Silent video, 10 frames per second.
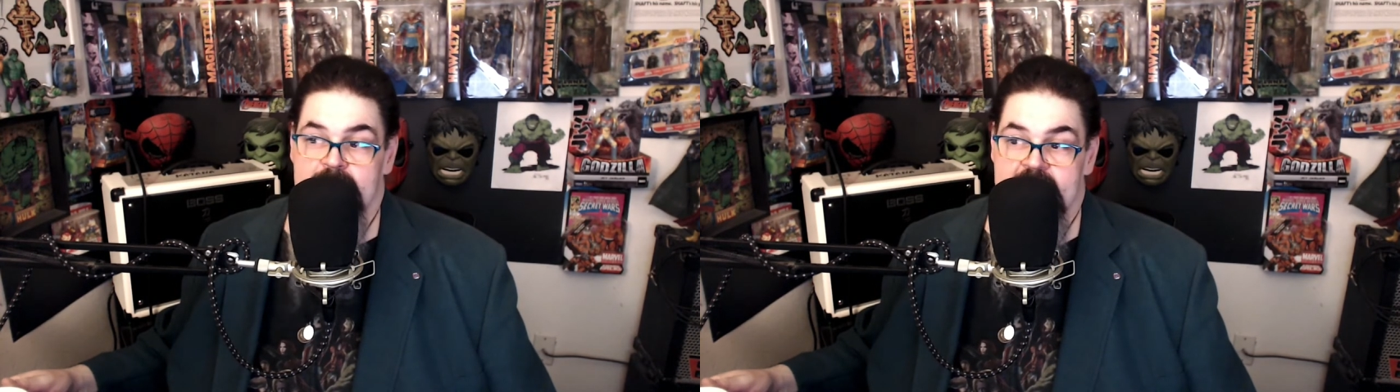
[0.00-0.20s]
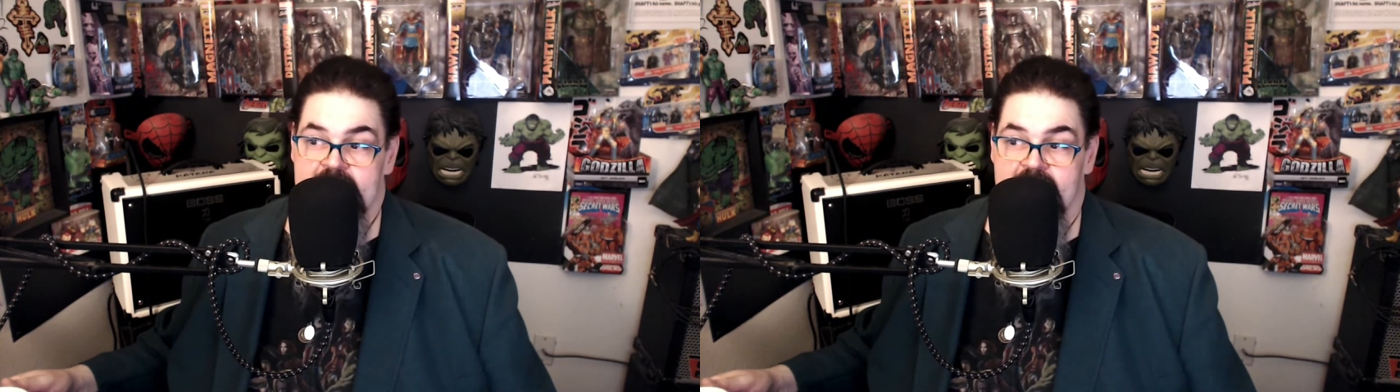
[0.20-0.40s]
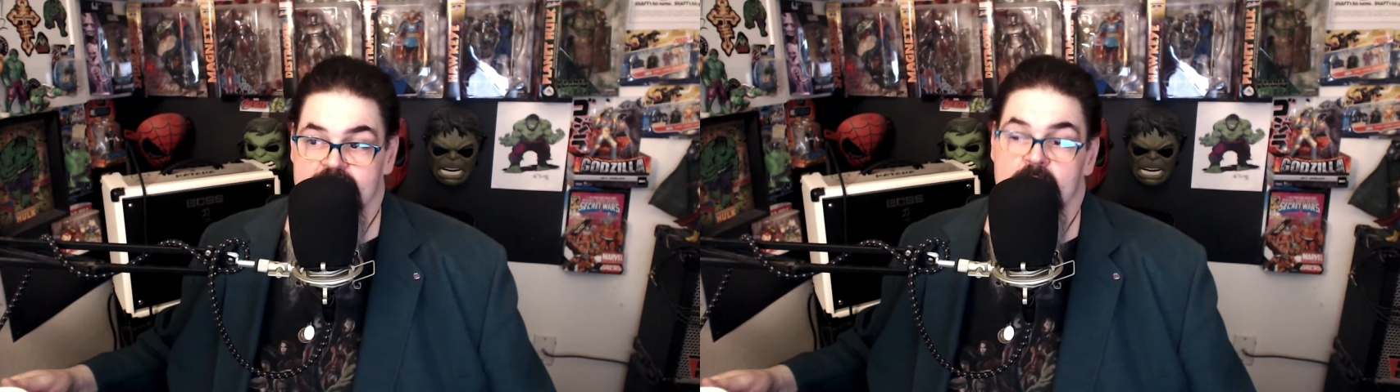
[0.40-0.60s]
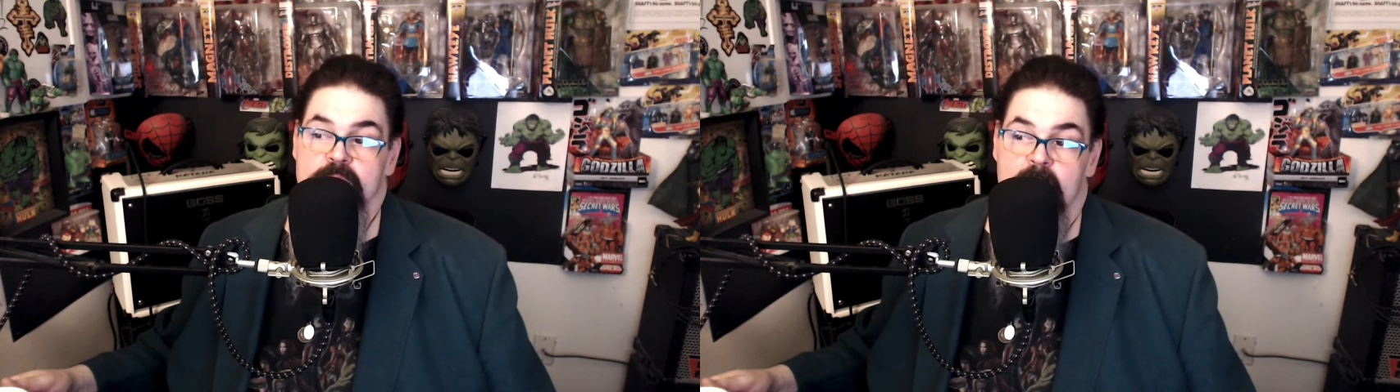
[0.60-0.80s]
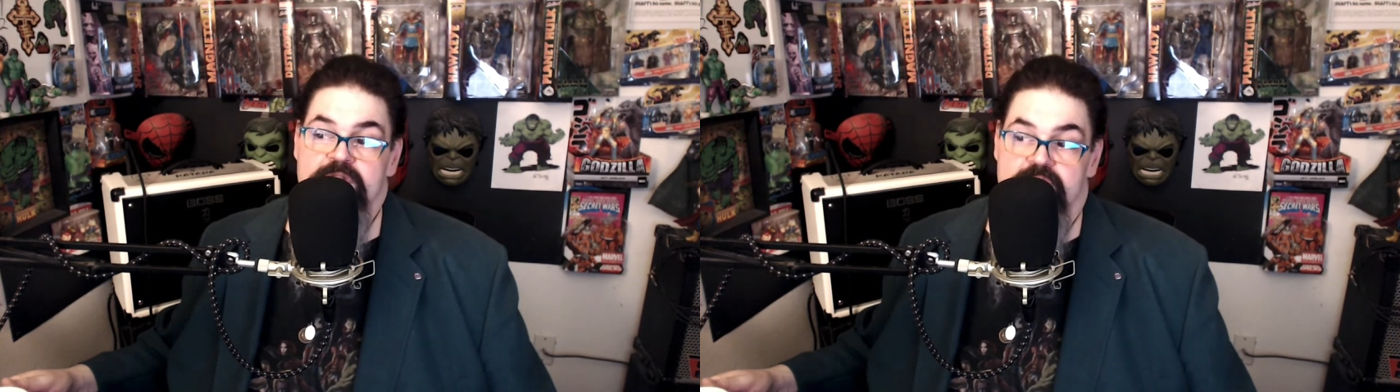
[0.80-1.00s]
We get angry.
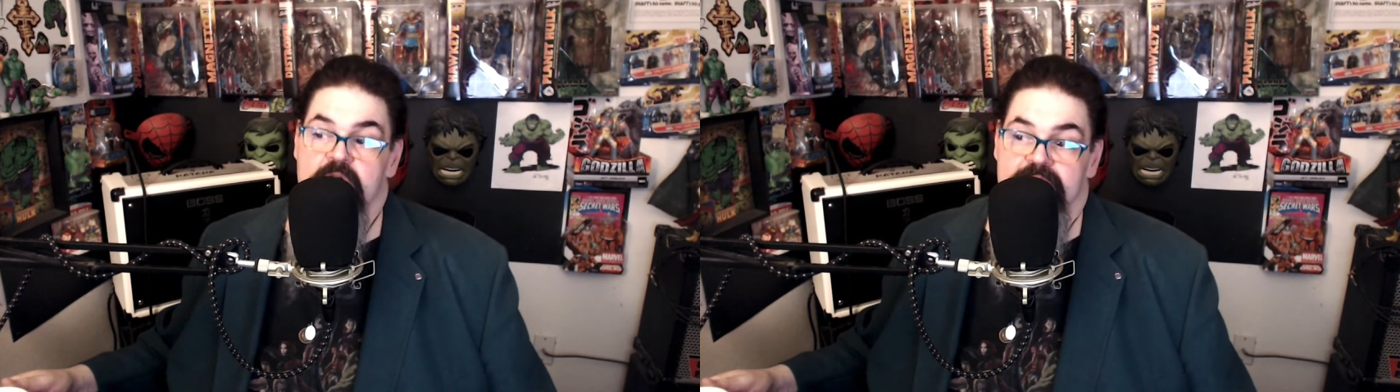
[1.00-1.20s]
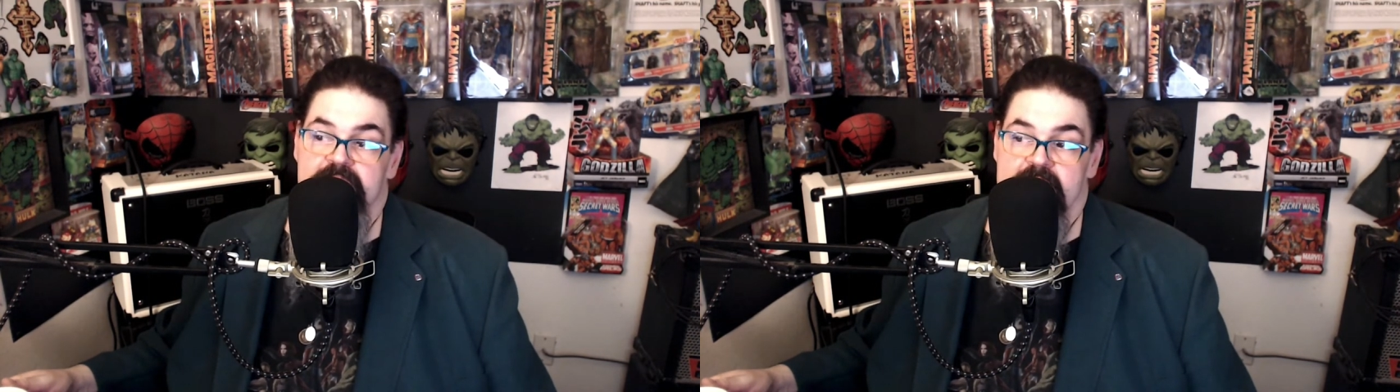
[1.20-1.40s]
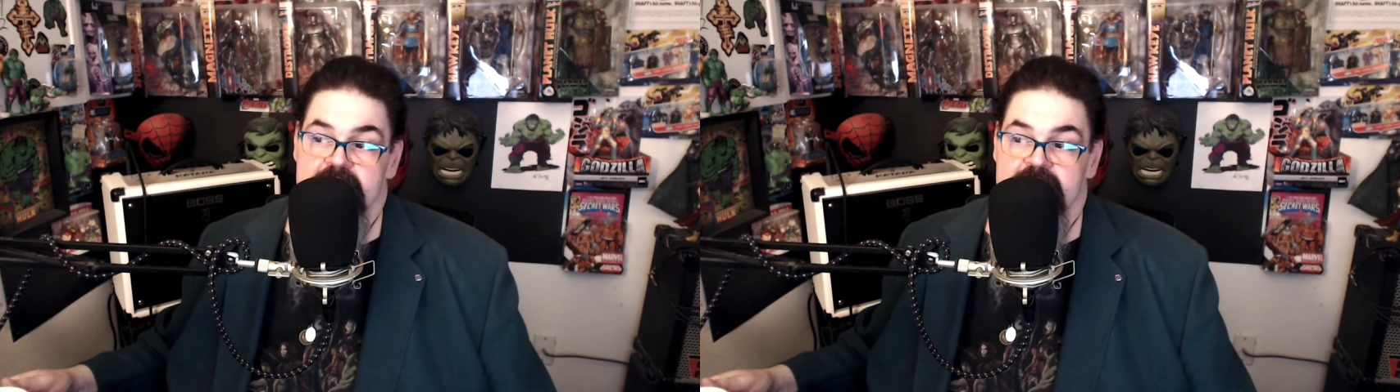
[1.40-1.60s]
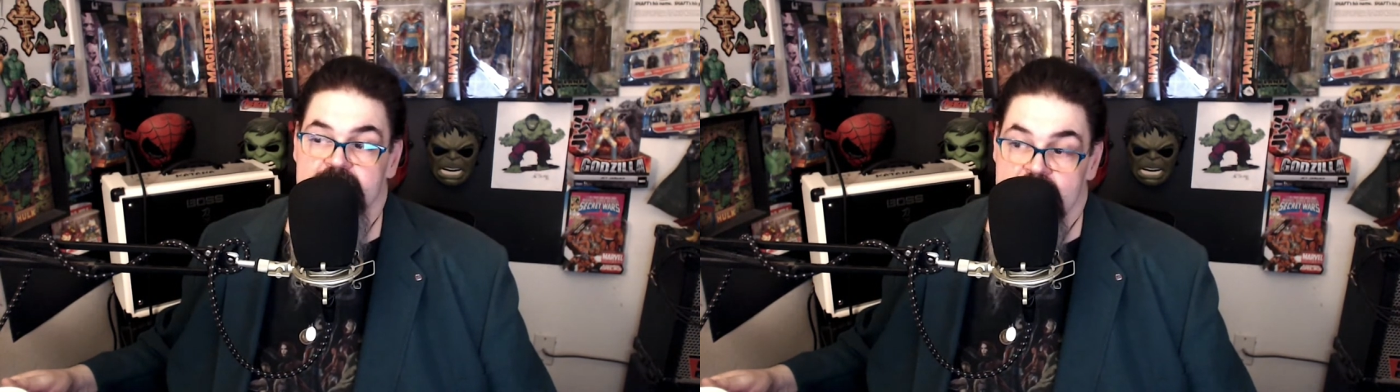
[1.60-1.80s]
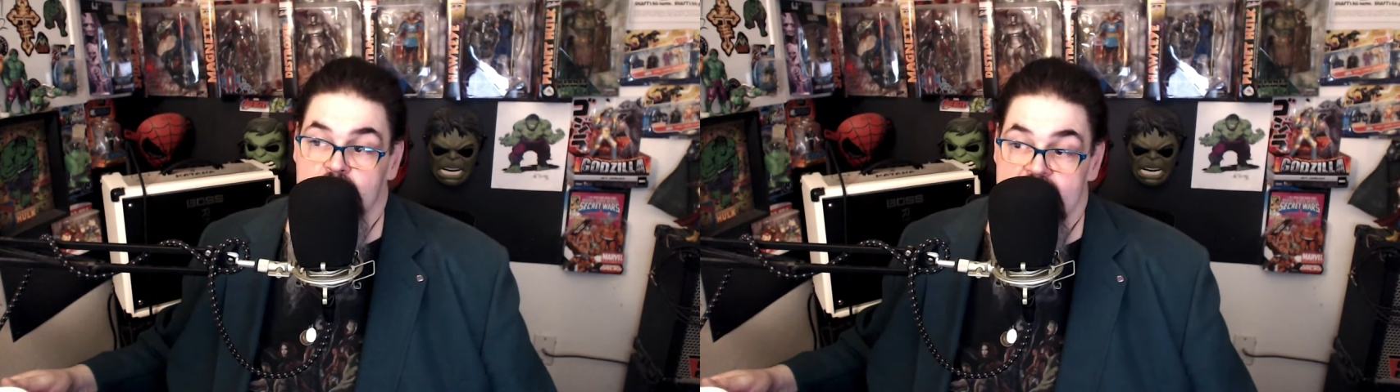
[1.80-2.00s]
Why don't you go fuck
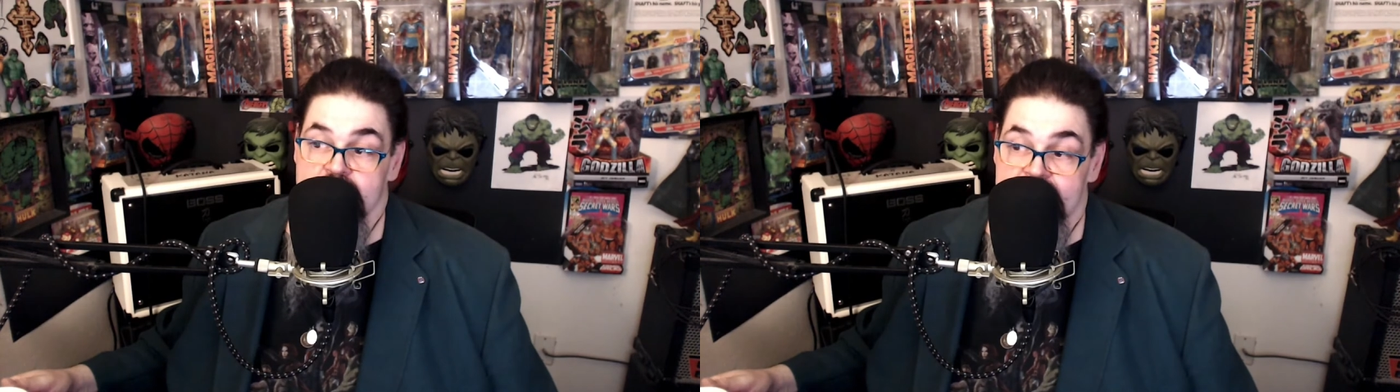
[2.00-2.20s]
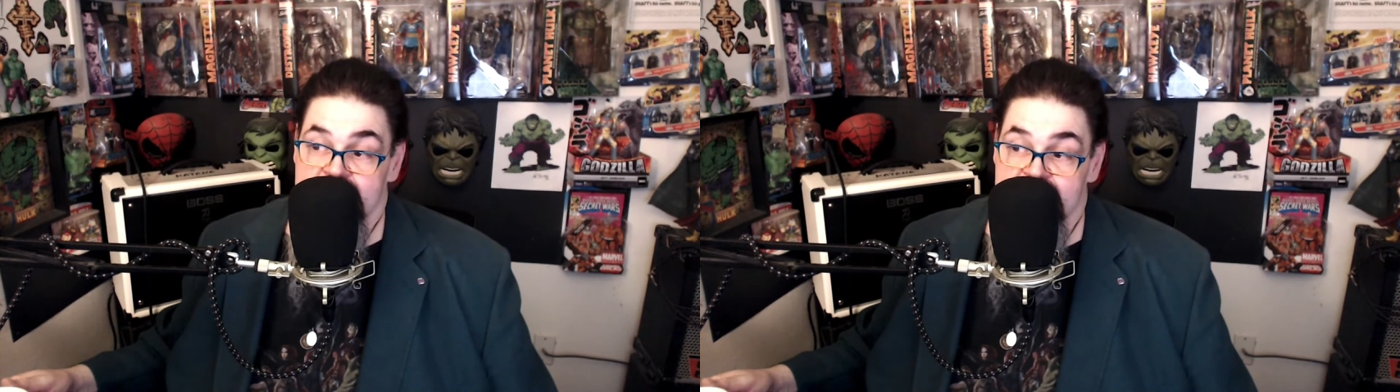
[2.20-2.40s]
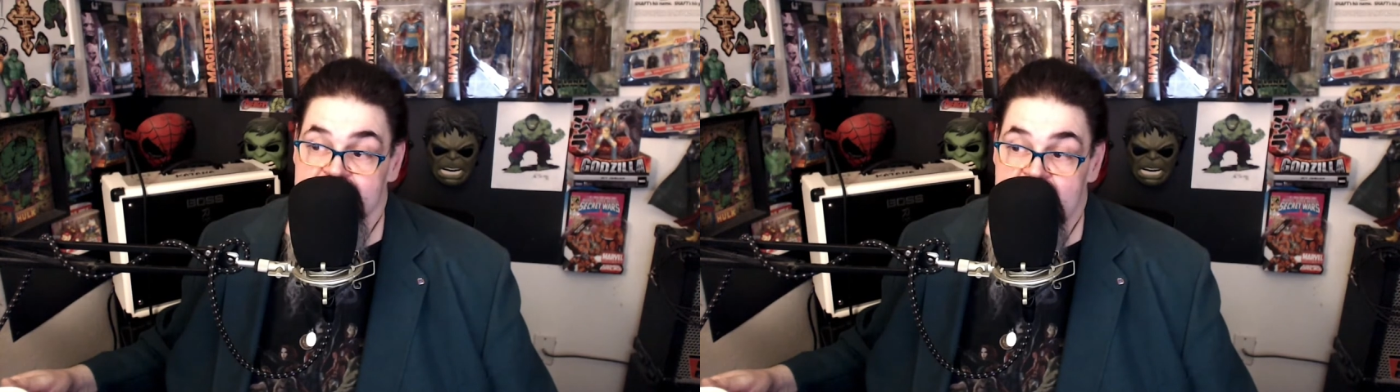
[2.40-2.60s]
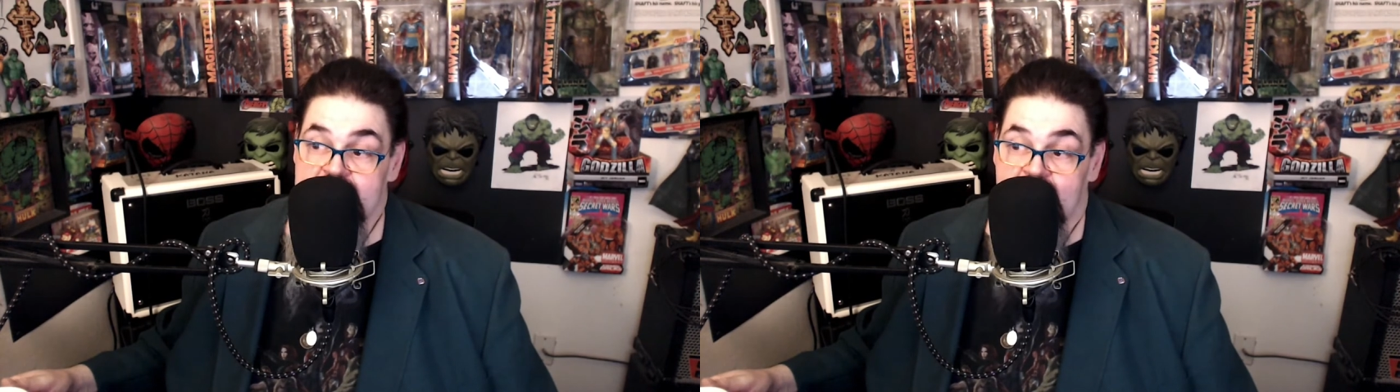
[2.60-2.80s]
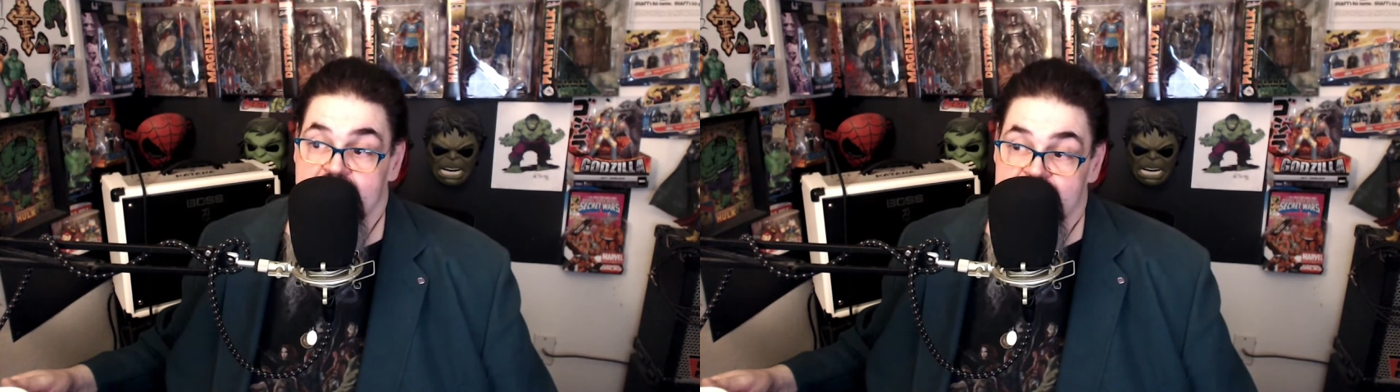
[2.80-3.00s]
yourself? You know what, you piece of
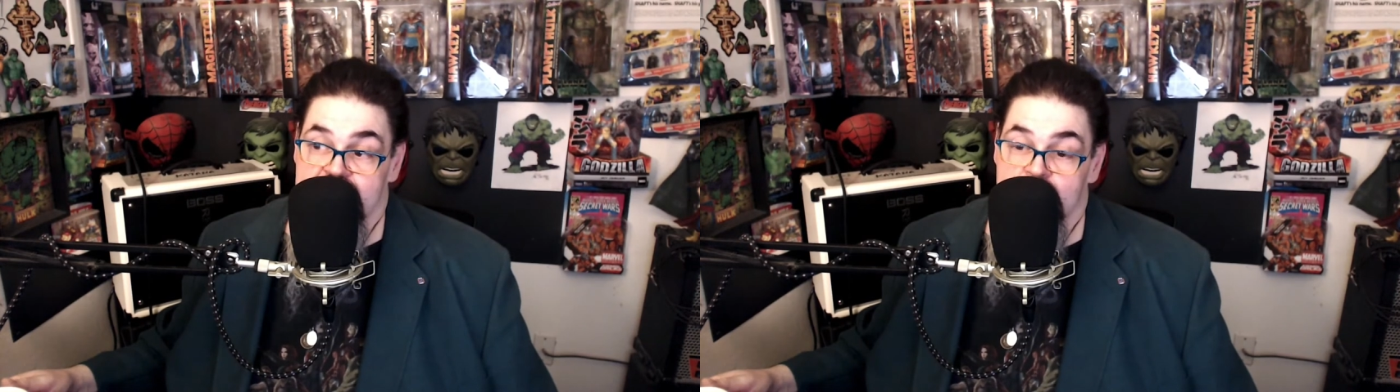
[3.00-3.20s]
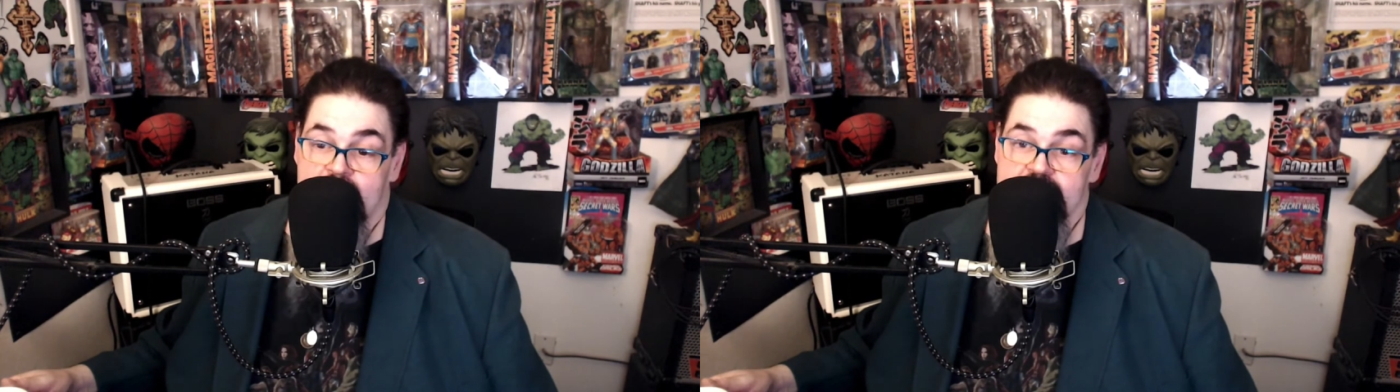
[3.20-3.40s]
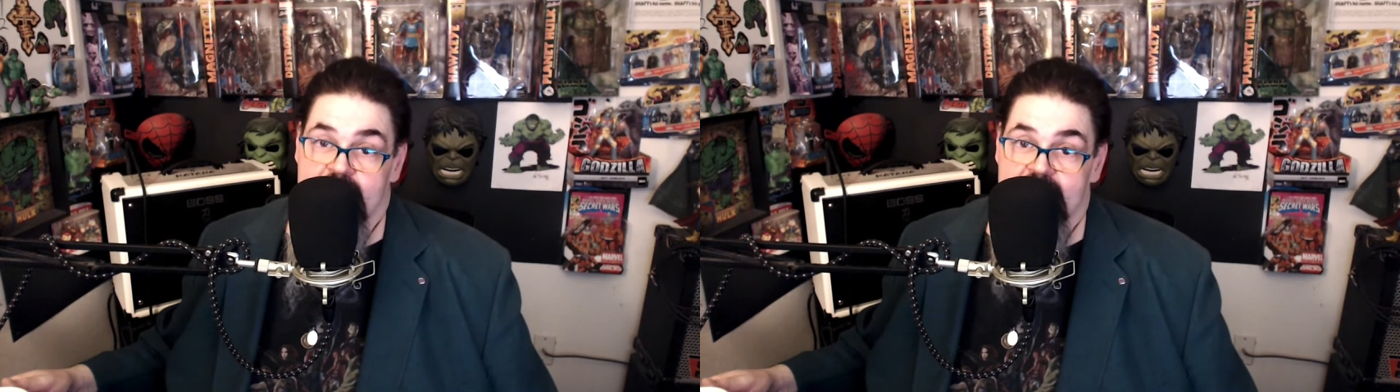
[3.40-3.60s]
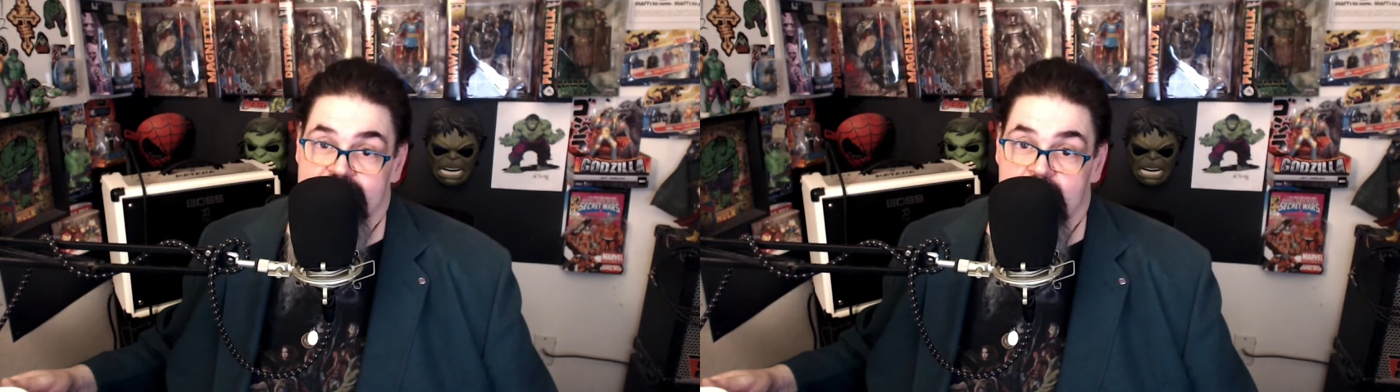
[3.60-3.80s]
shit? Now you see why you got